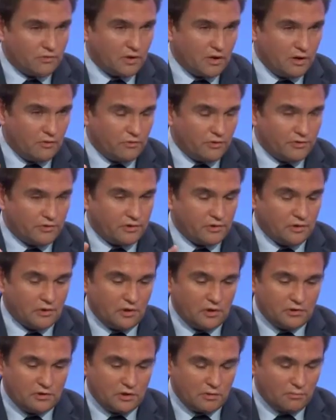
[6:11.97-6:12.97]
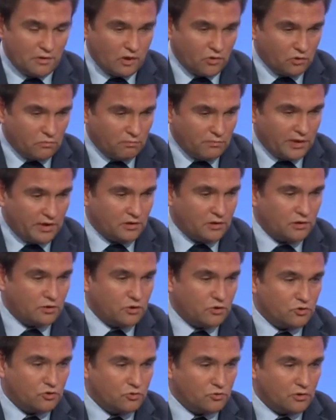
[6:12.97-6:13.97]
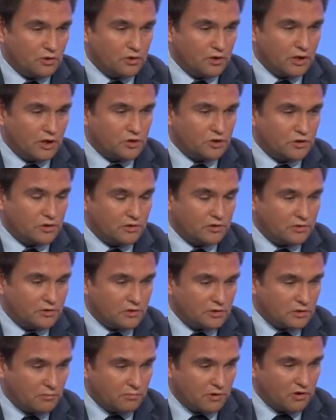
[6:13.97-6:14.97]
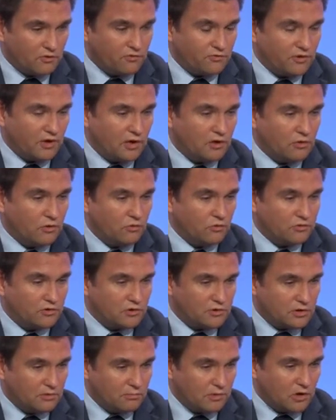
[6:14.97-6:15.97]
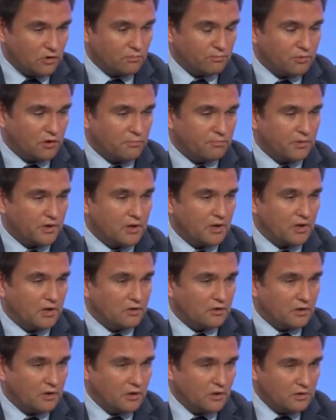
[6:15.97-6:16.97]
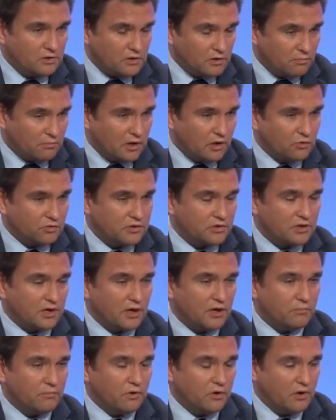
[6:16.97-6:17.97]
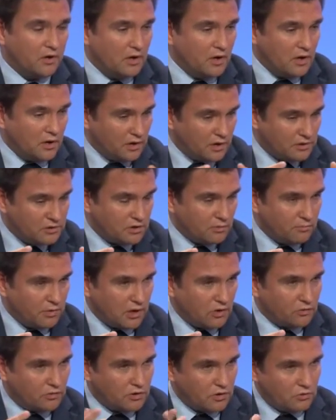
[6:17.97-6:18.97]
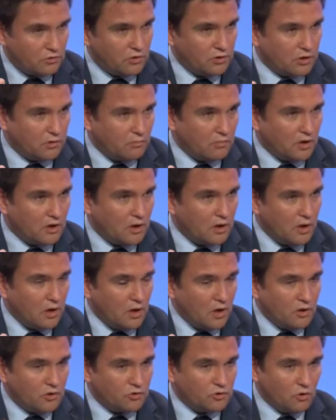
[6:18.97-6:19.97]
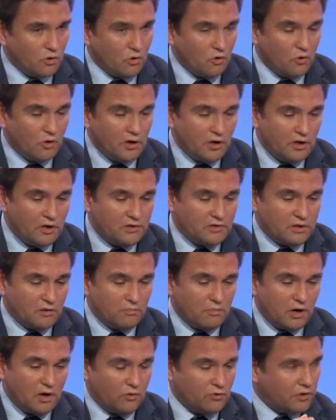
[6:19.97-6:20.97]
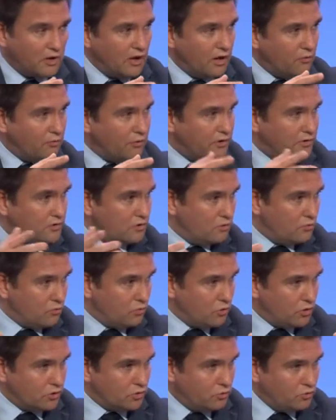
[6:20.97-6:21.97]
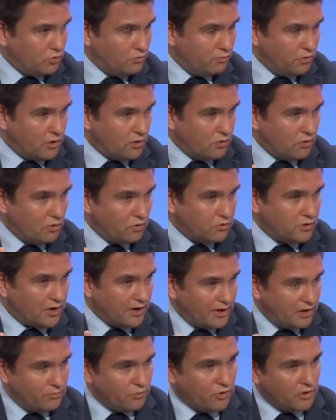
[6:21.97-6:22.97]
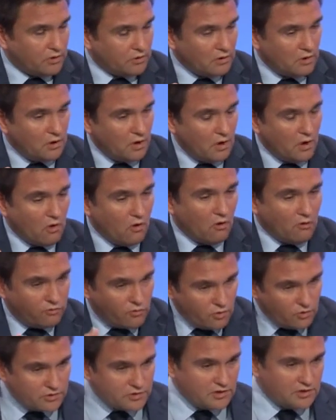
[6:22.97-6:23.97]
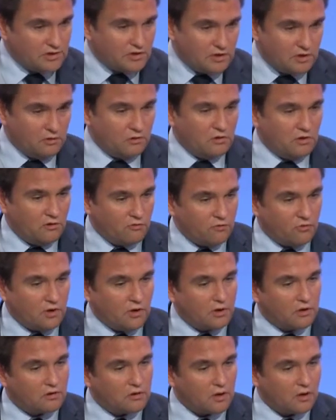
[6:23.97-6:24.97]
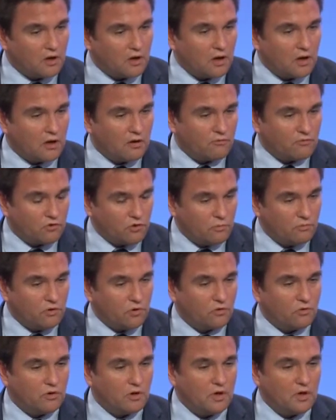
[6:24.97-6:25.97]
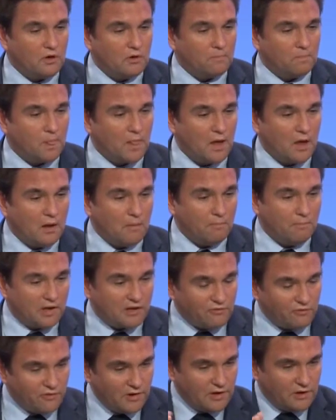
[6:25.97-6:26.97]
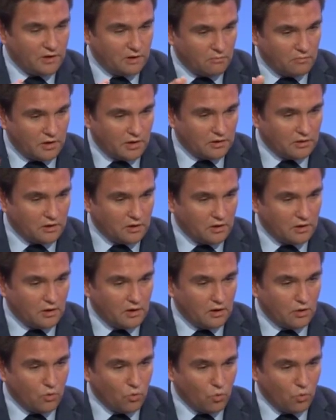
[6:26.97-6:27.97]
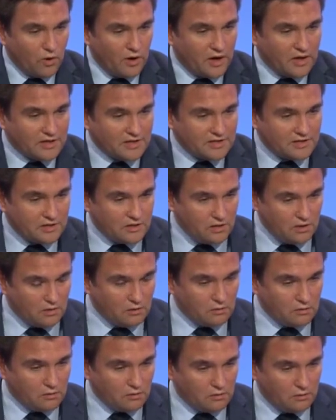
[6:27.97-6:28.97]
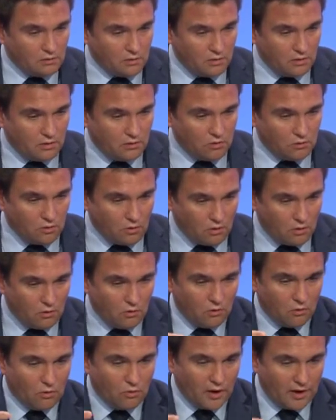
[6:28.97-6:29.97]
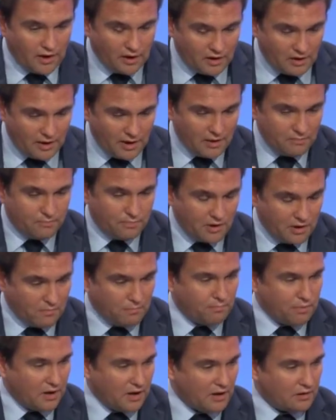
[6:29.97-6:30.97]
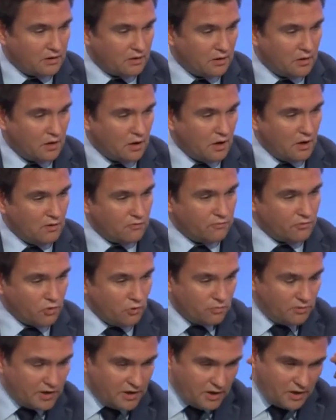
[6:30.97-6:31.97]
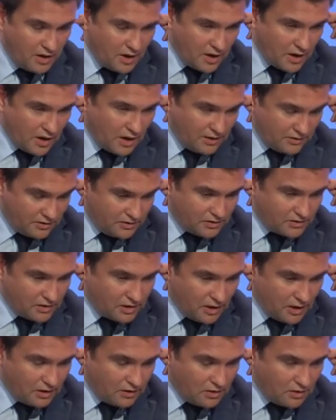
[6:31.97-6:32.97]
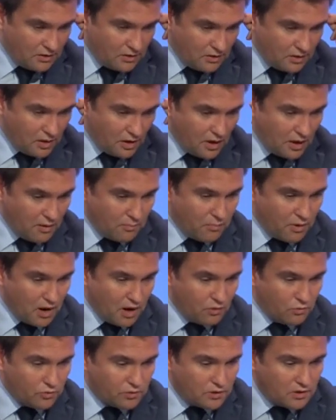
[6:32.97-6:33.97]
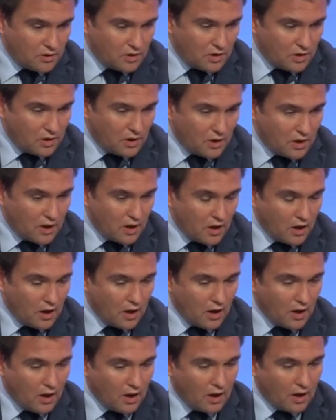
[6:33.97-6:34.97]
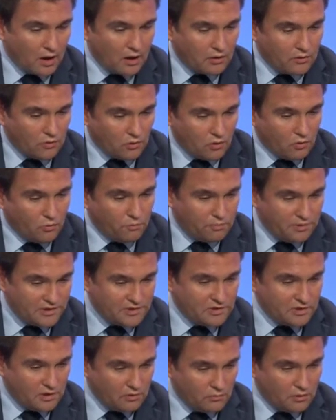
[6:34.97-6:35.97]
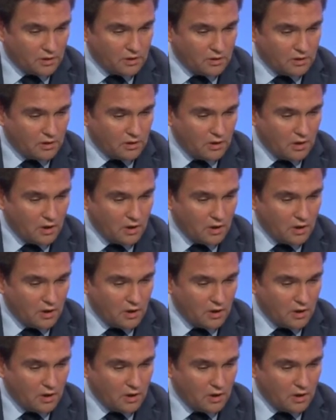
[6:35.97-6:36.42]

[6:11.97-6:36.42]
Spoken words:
everything. It's about meddling into elections, it's about fake news, it's about propaganda, it's about cyber, it's about economy. So it's about everything what could be called hybrid. Of course, it's still different from Ukraine, but fundamentally, we are still, you know, a gap apart from clear understanding about, you know, perceiving